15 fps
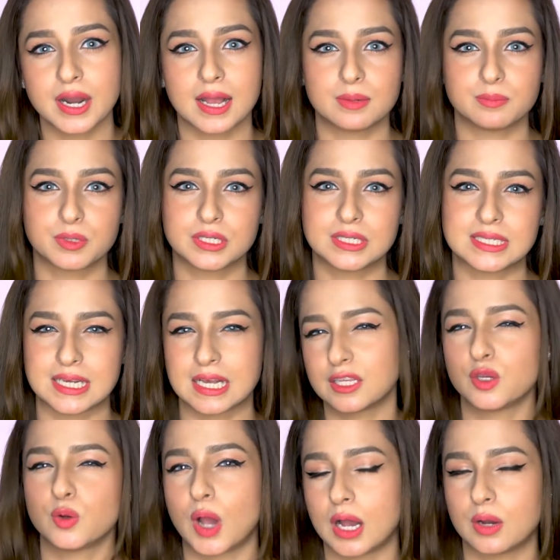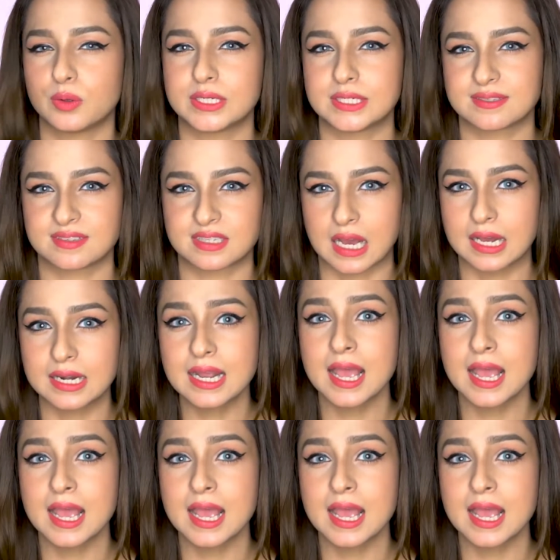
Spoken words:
I'm going to tell you how it's done.